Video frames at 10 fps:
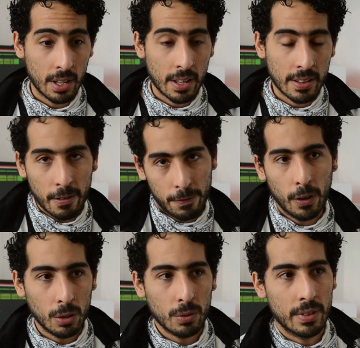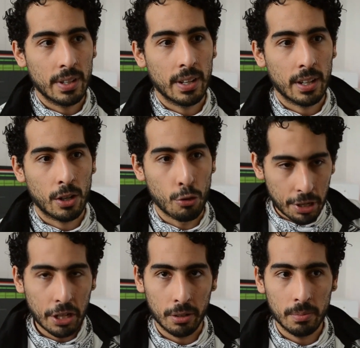they follow the
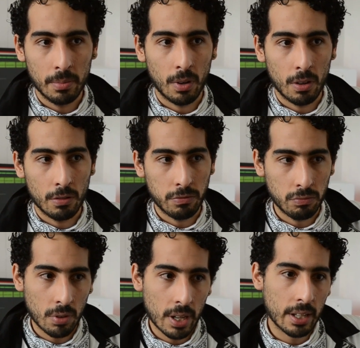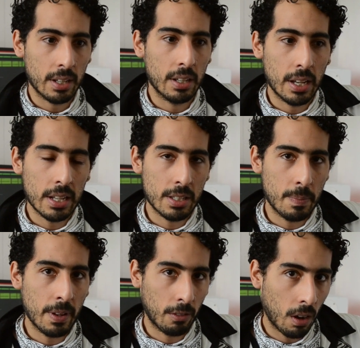curriculum of what it's been
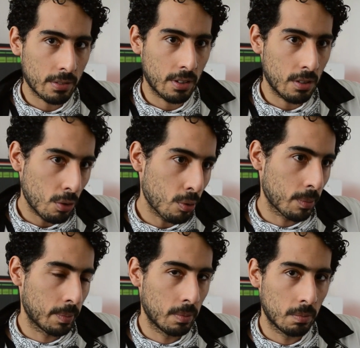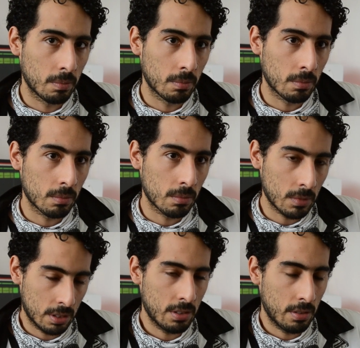taught in Europe.
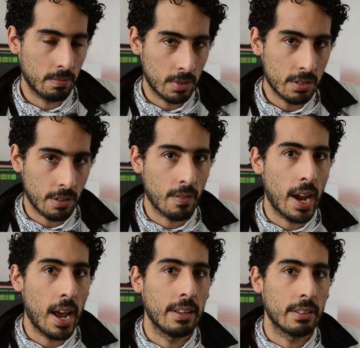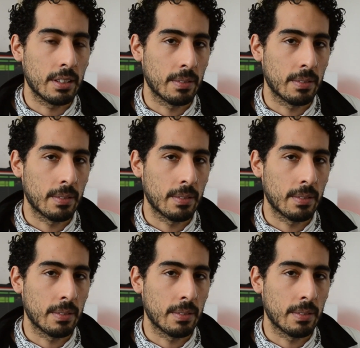That's a reality.